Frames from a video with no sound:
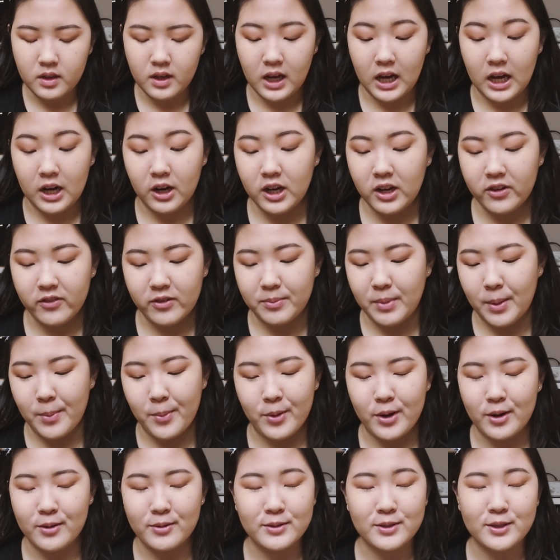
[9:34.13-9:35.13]
I don't even remember
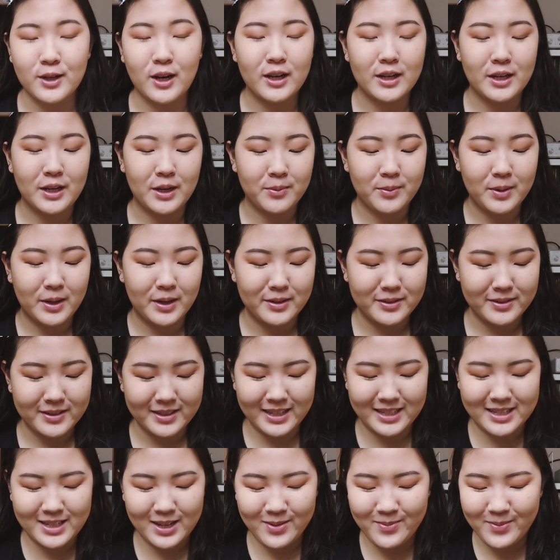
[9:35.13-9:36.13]
what I was talking about,
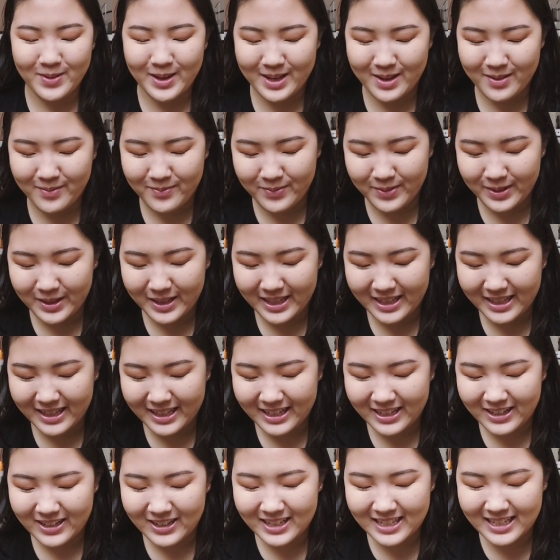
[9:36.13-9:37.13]
to be
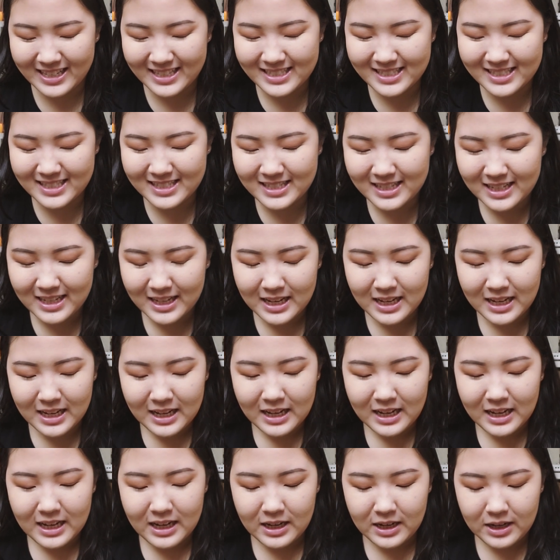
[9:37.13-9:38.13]
completely honest.
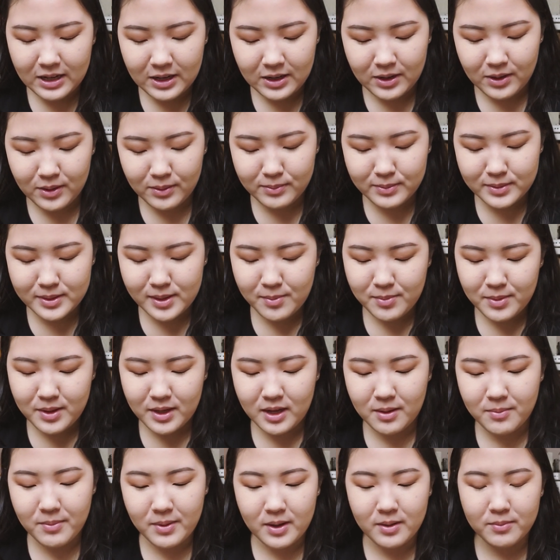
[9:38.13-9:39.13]

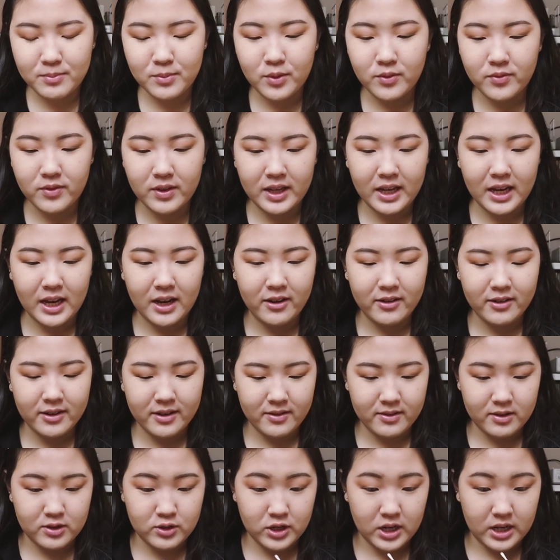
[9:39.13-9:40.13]
Something about moving out
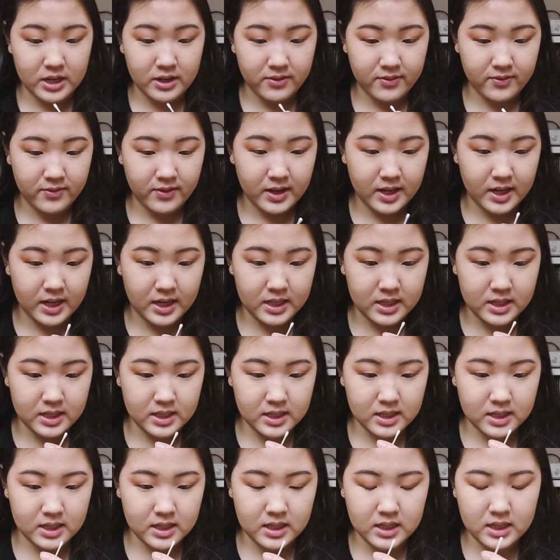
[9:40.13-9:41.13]
and trying to
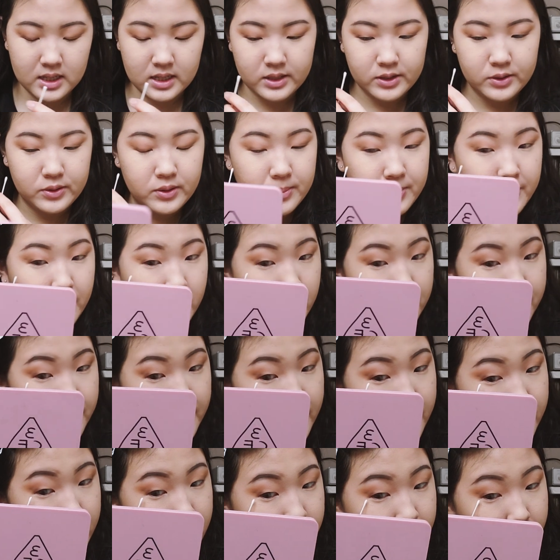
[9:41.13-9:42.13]
find a new
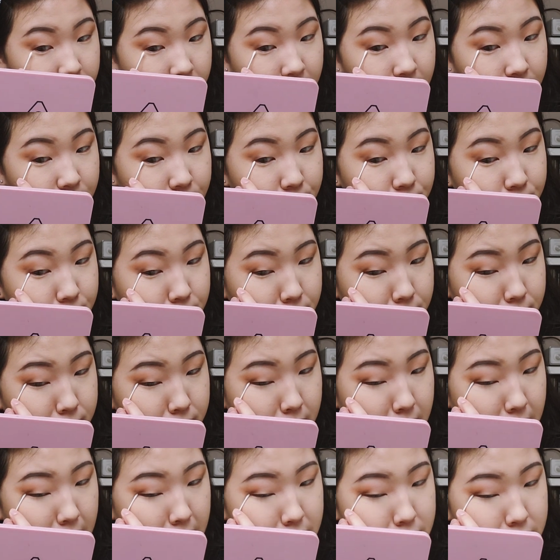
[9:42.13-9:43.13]
apartment. Great, cool,
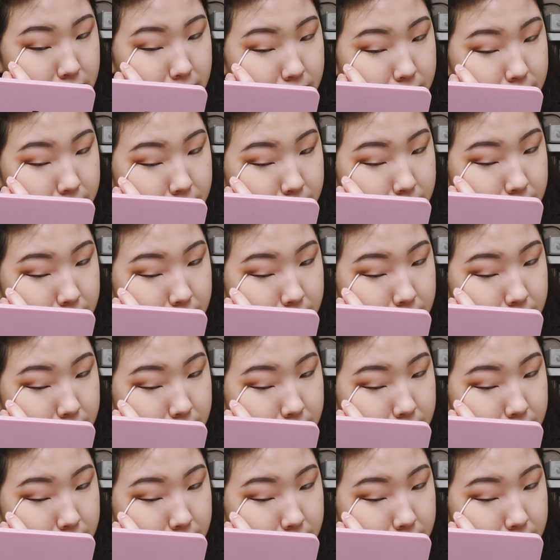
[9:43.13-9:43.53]
Haejin.